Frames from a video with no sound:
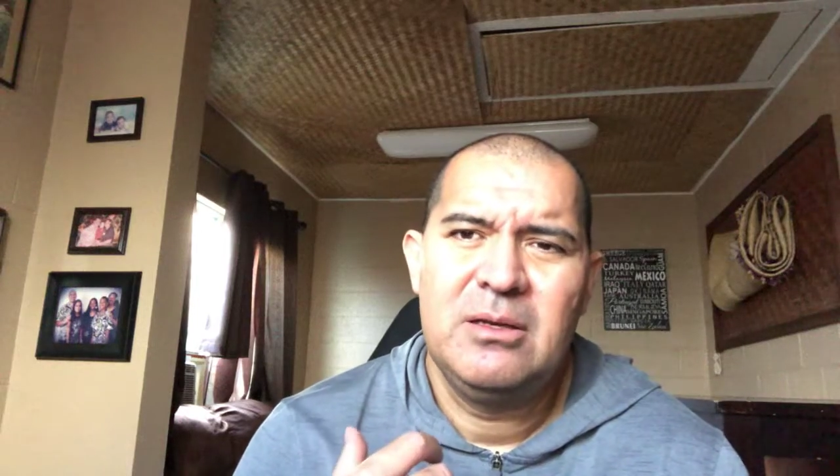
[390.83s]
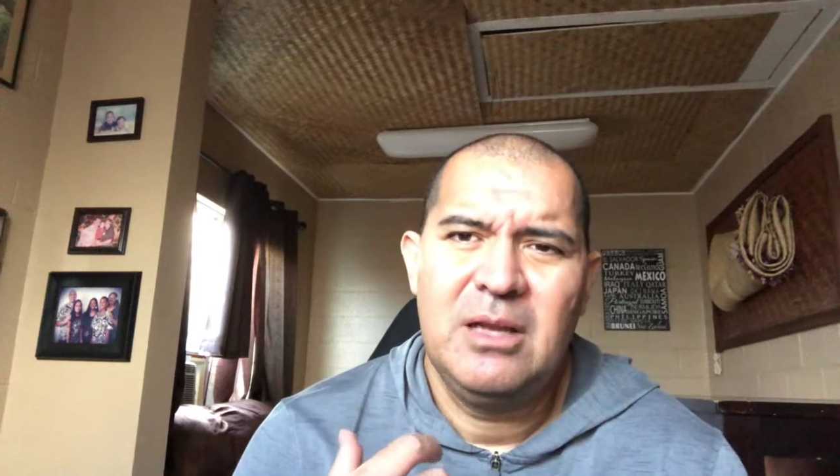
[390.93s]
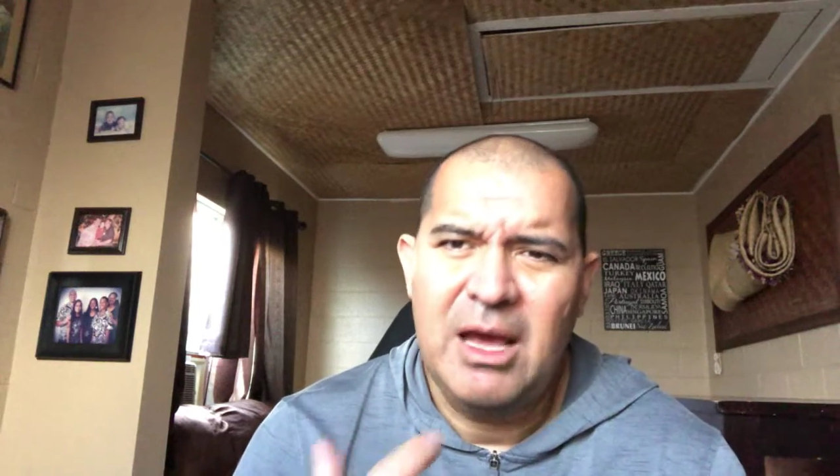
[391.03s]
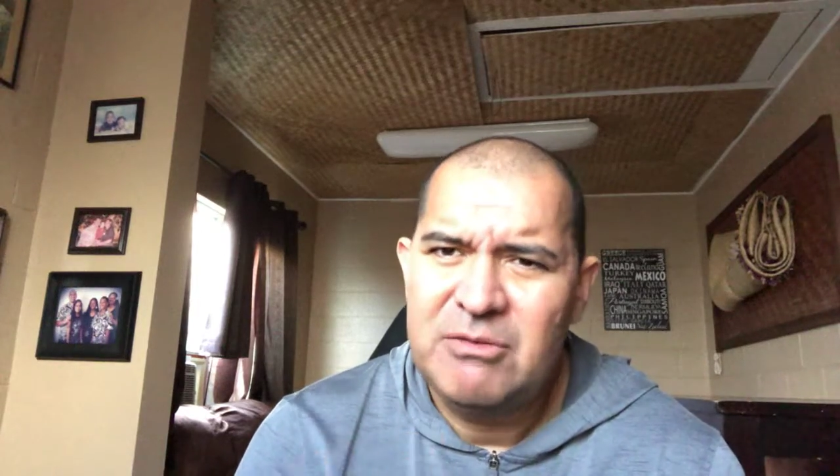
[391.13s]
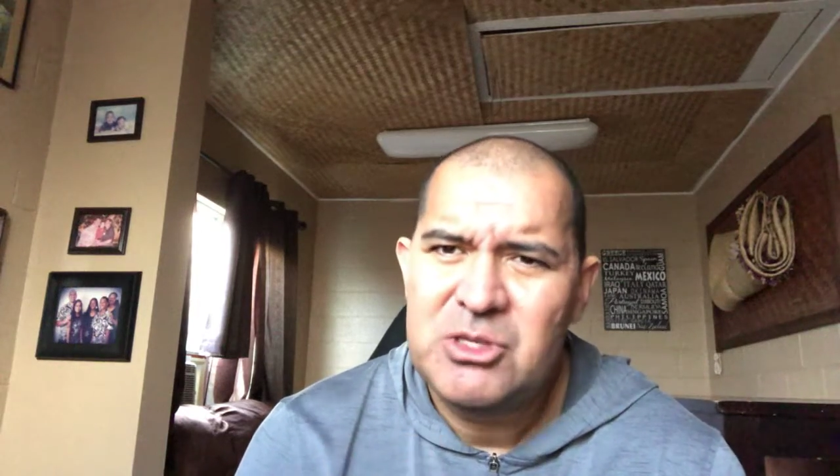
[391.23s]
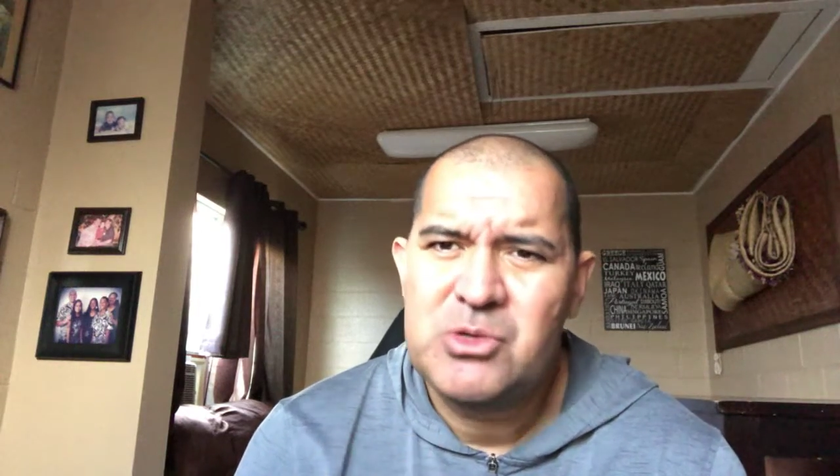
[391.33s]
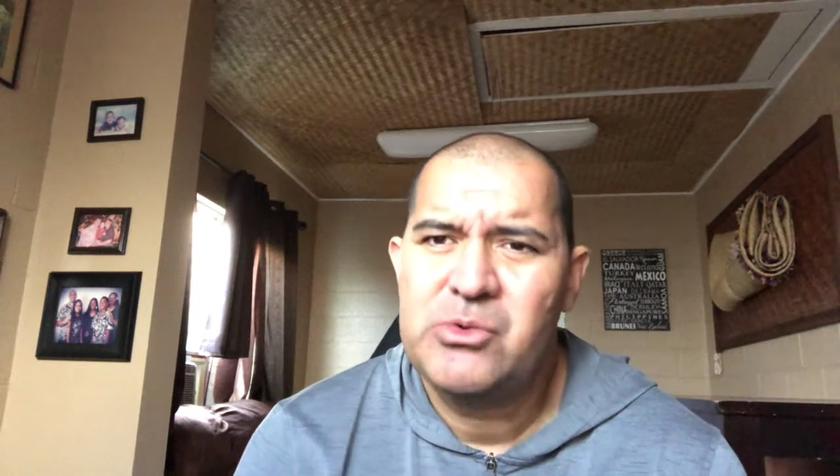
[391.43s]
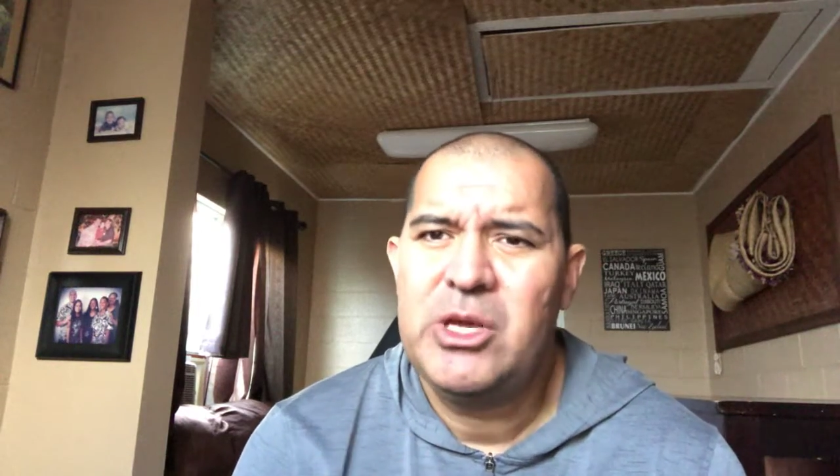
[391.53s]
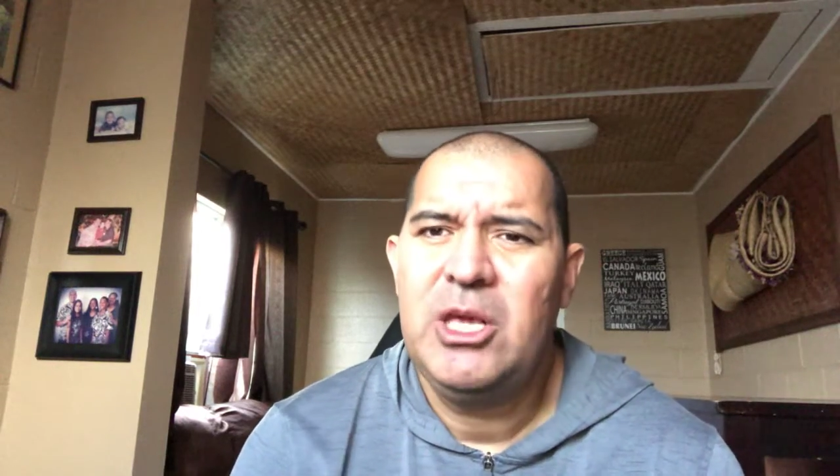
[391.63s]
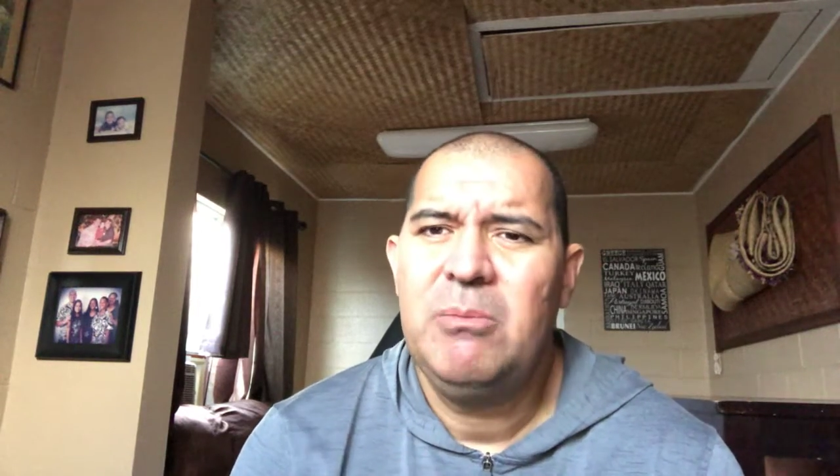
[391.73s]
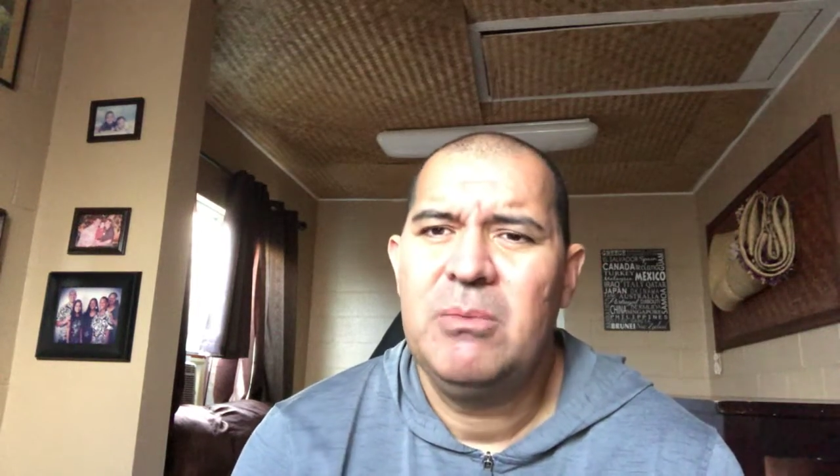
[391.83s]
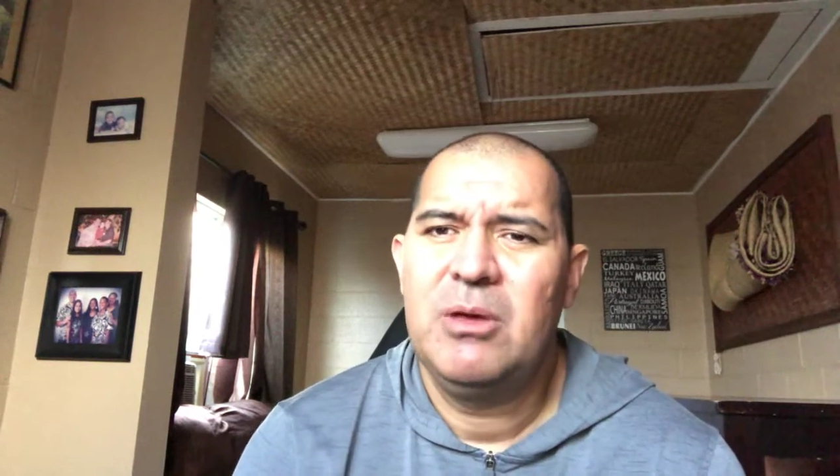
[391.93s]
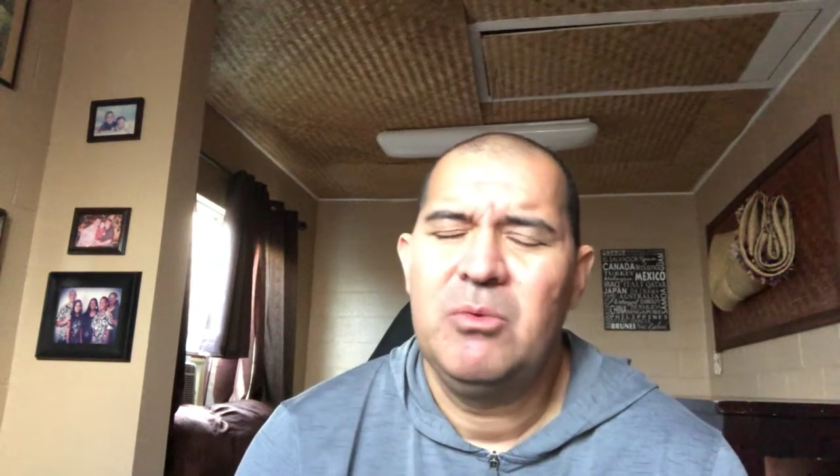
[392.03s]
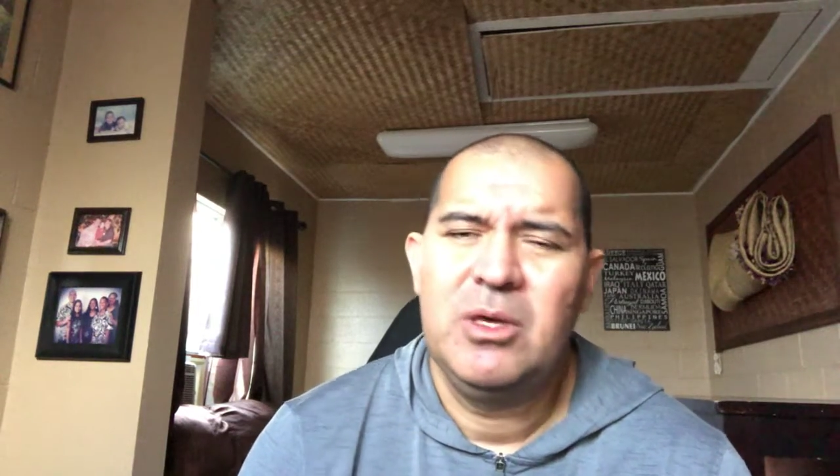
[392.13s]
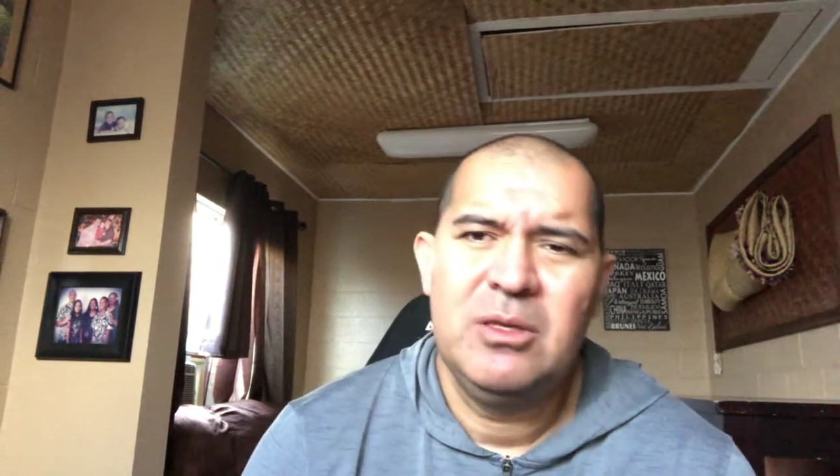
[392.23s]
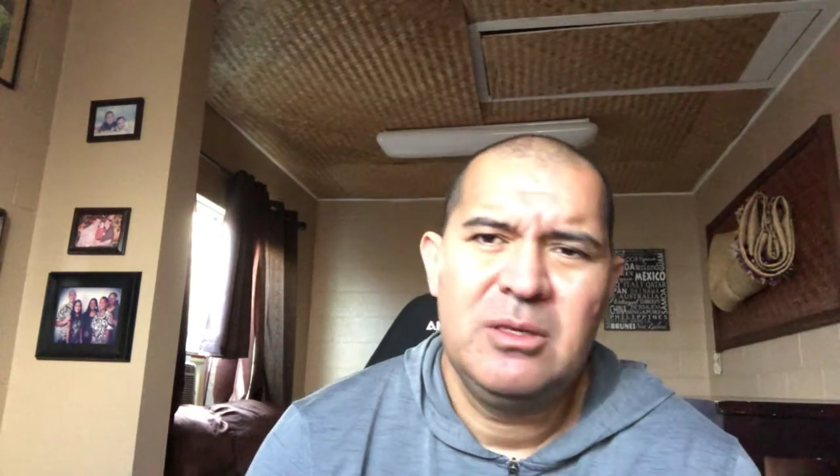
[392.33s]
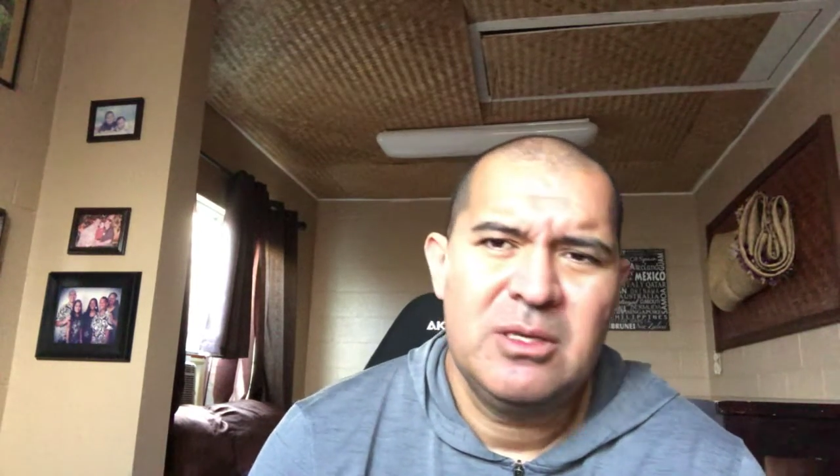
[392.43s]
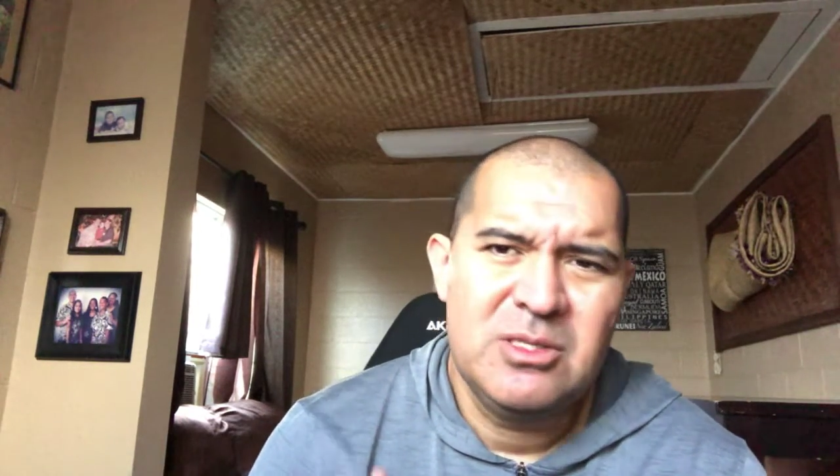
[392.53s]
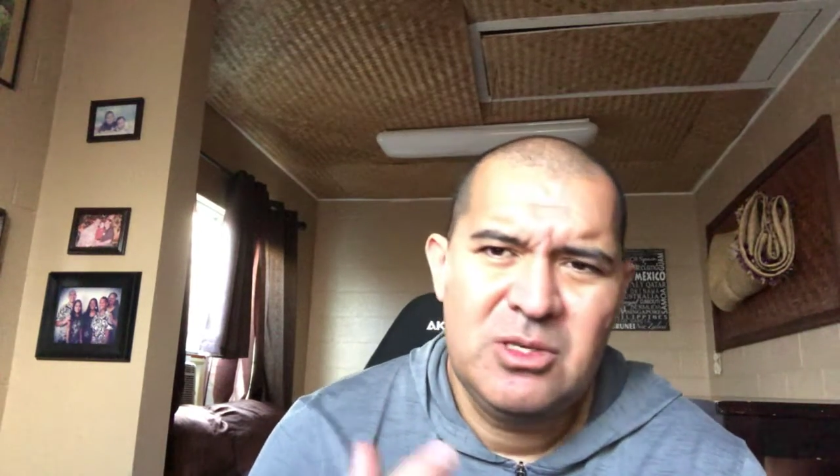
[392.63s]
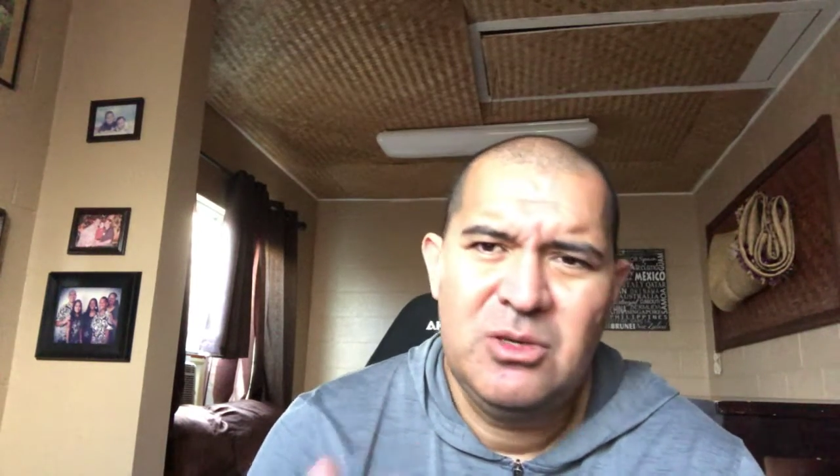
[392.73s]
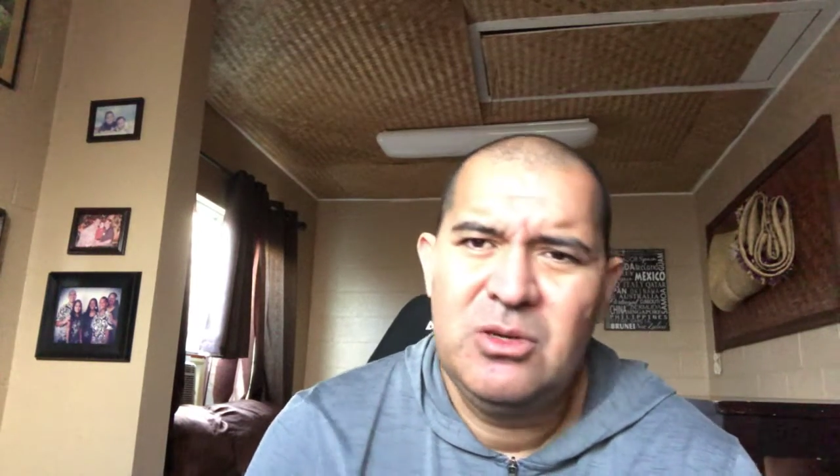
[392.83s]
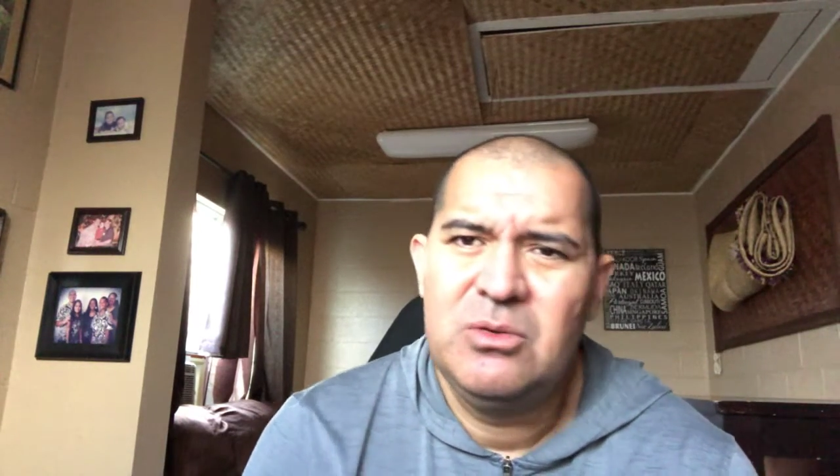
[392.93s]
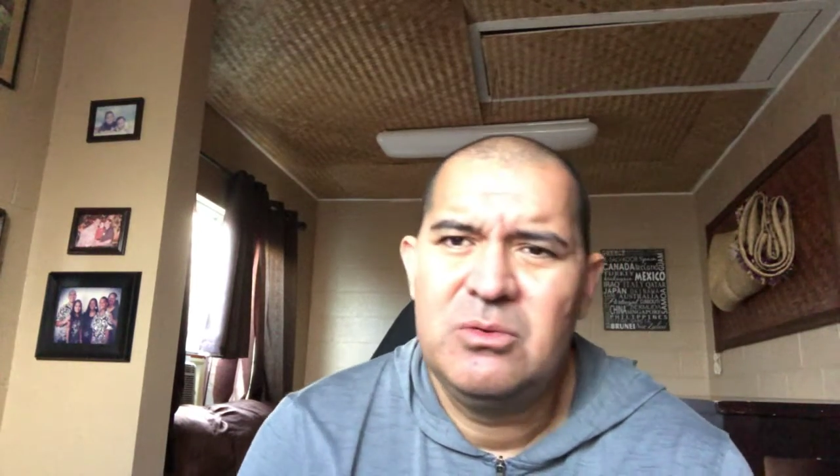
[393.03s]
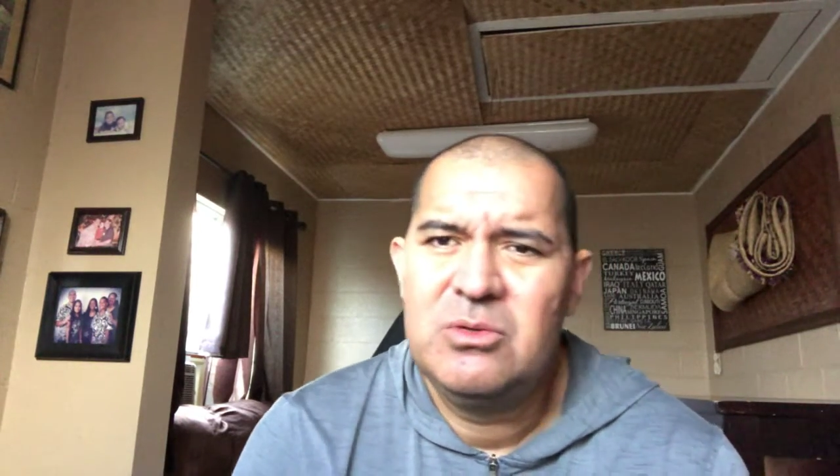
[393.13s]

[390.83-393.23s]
live stream and we can continue